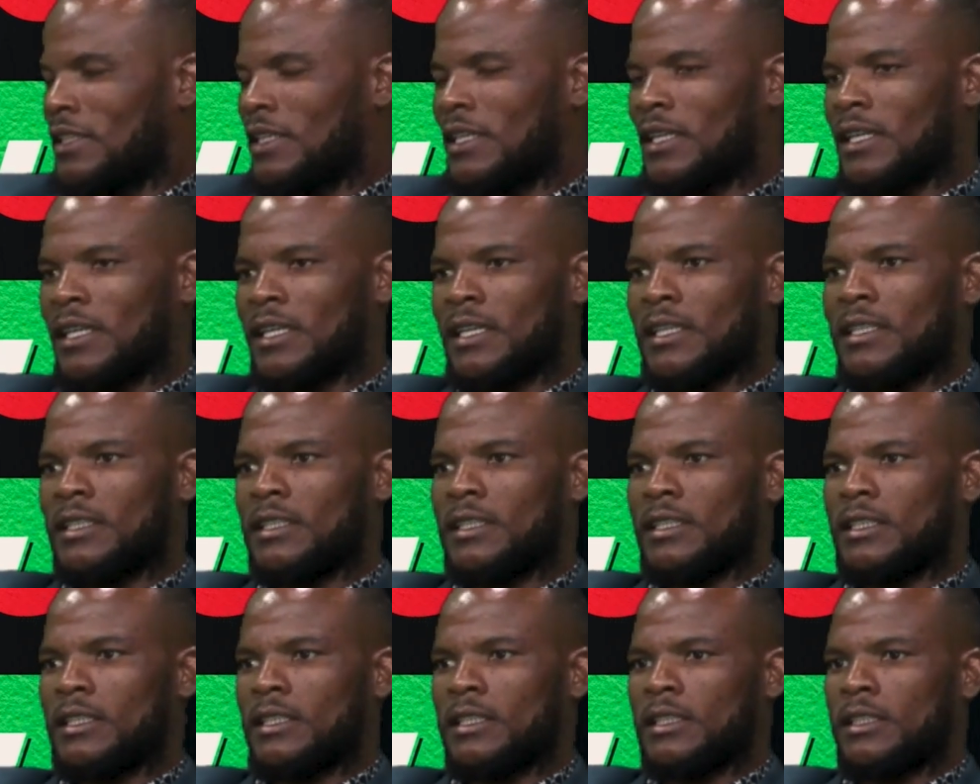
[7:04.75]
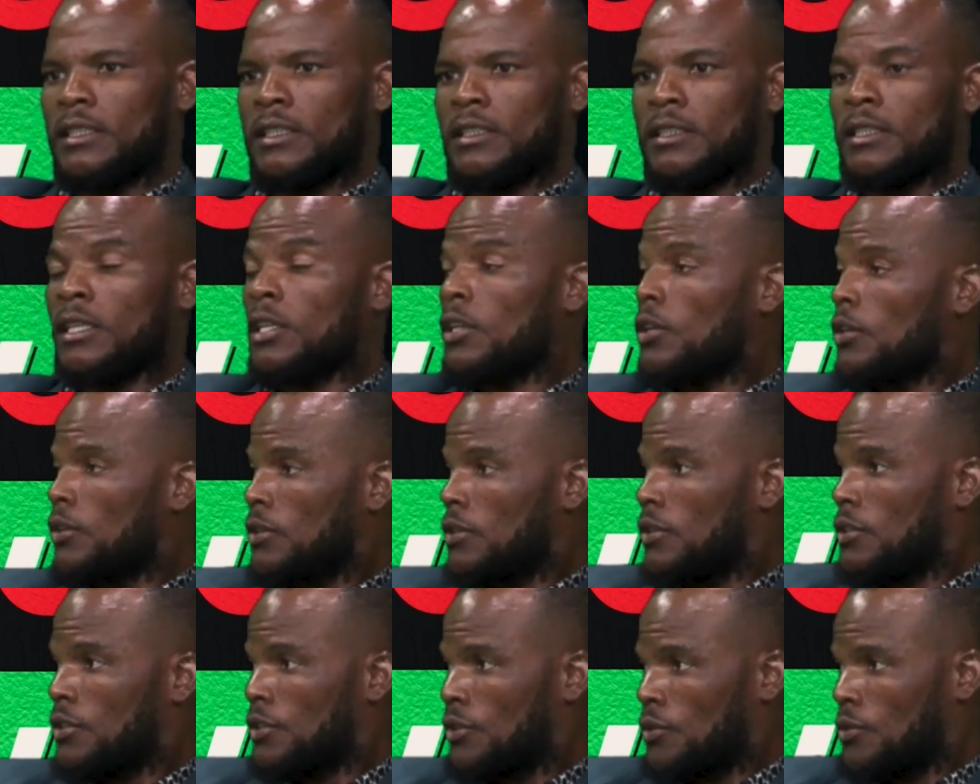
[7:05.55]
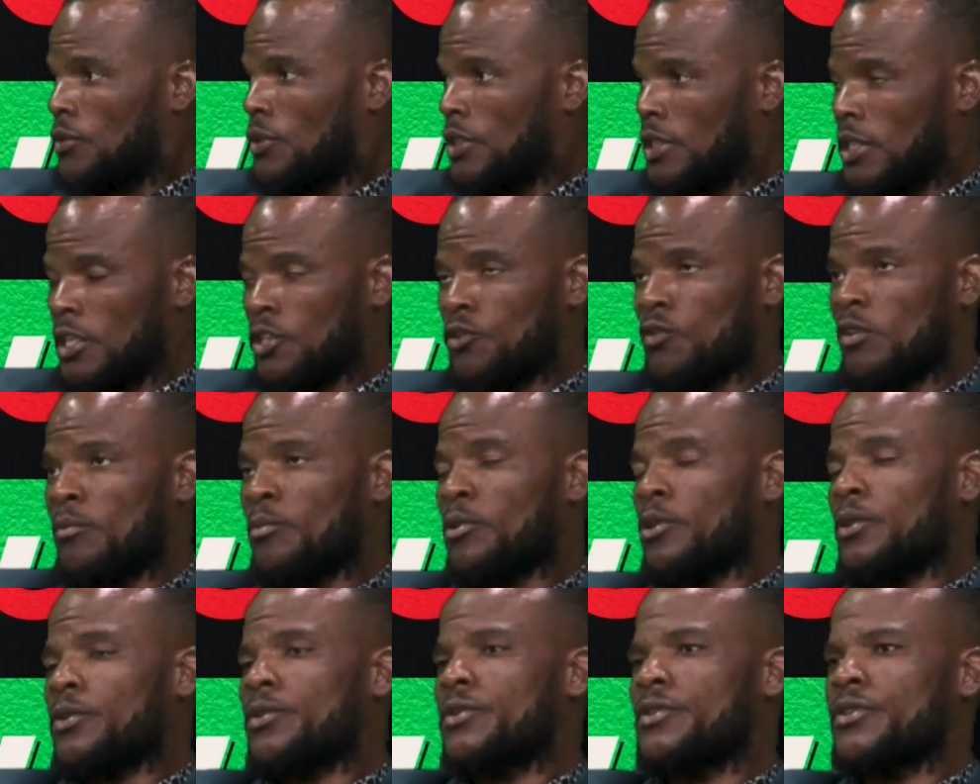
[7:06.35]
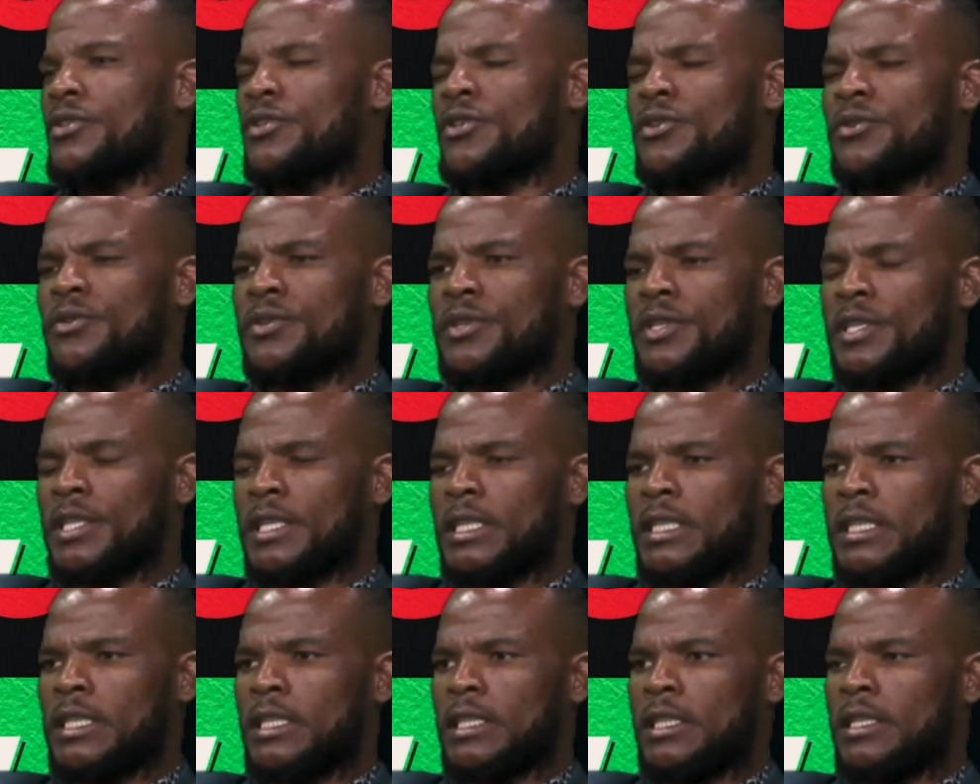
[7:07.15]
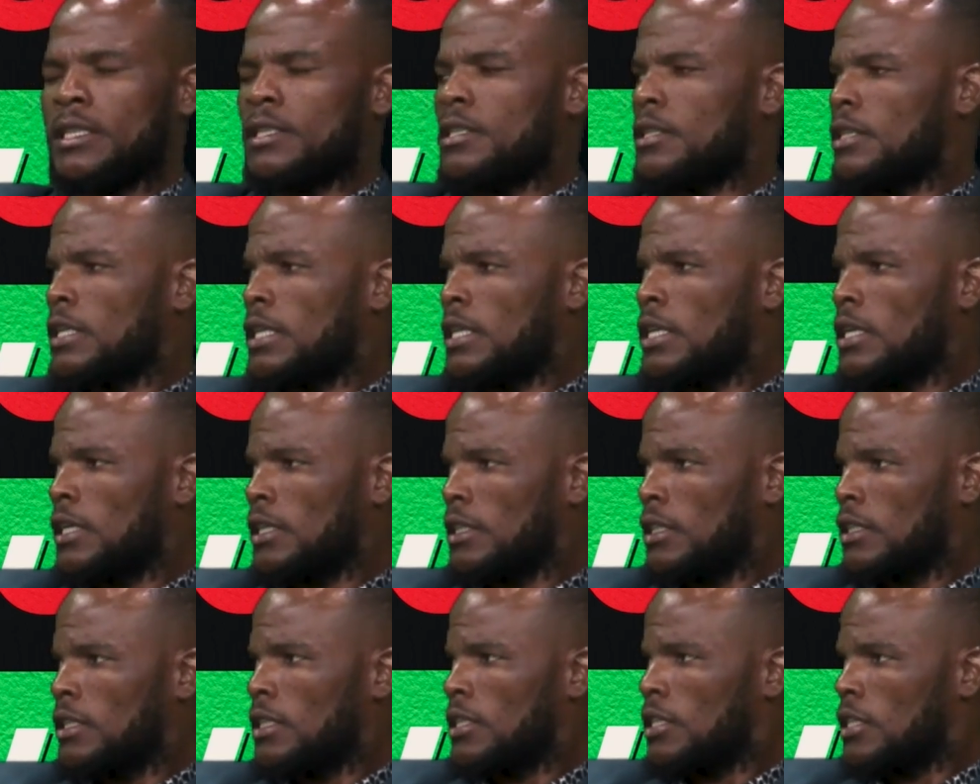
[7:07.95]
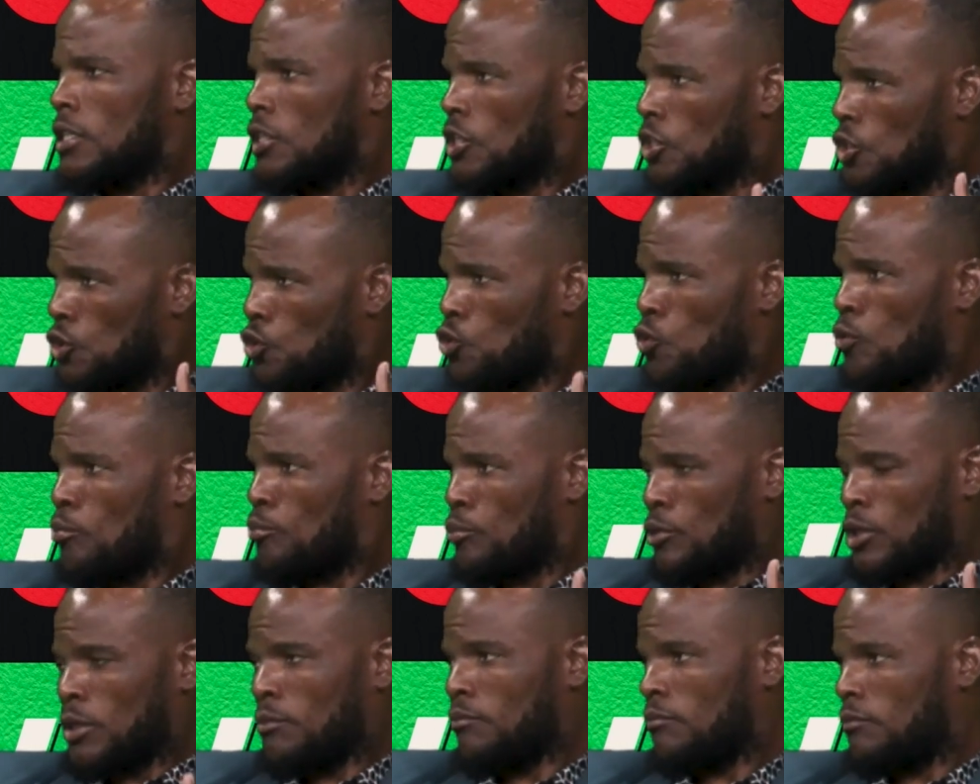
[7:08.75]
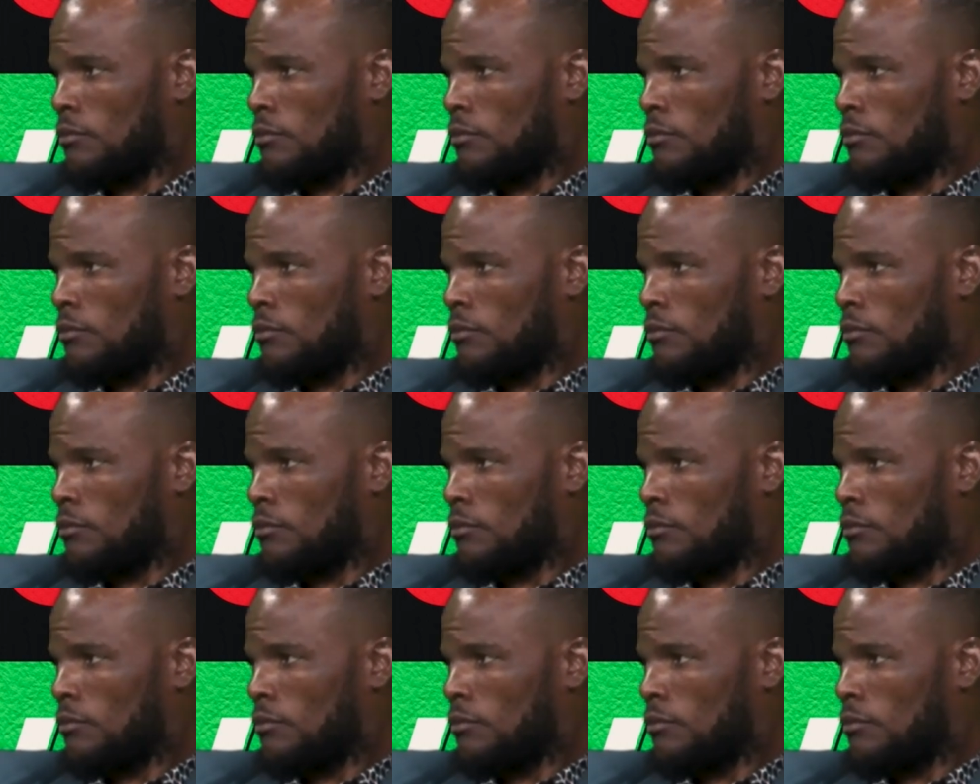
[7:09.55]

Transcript: And the Constitution, the Swapo Constitution, is regarded as a supreme